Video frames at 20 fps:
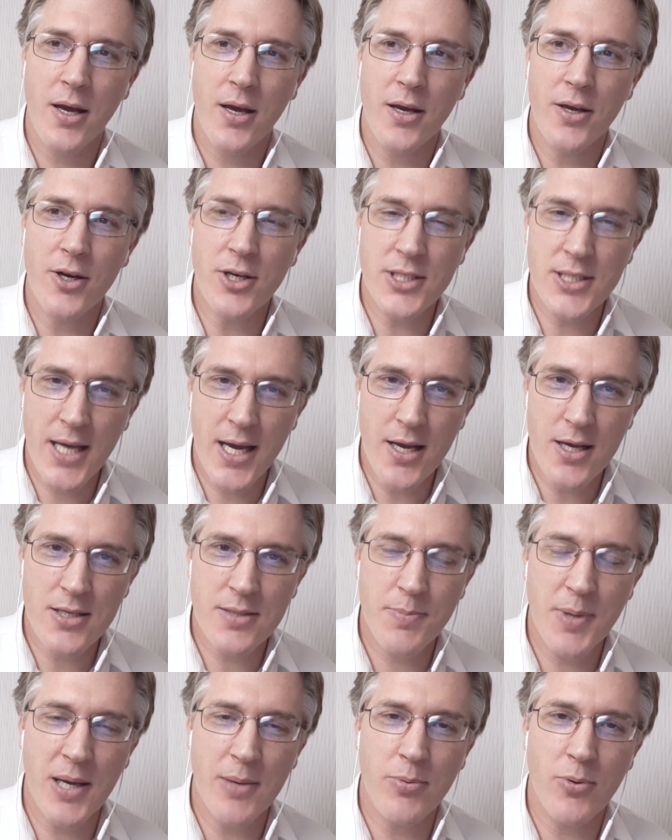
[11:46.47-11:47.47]
your
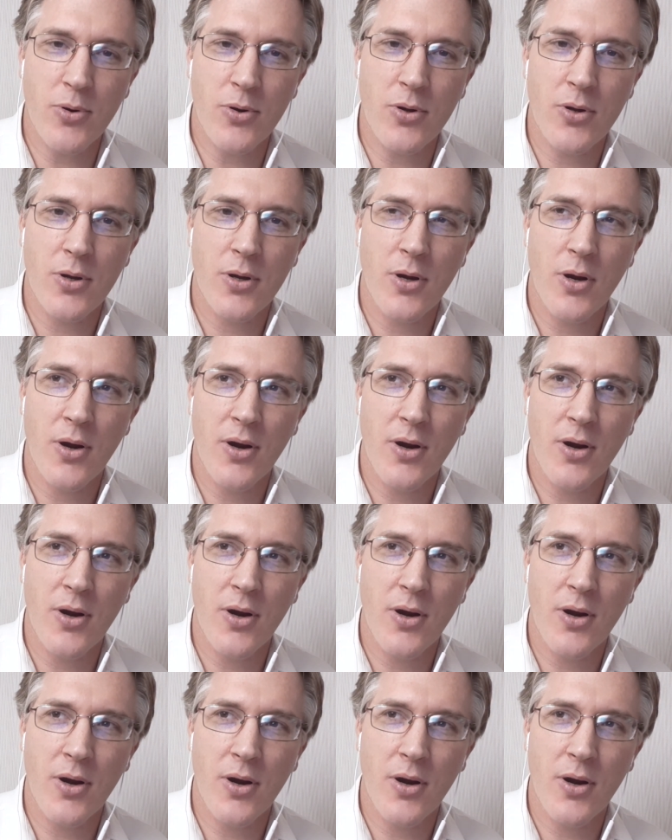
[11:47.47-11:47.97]
salespeople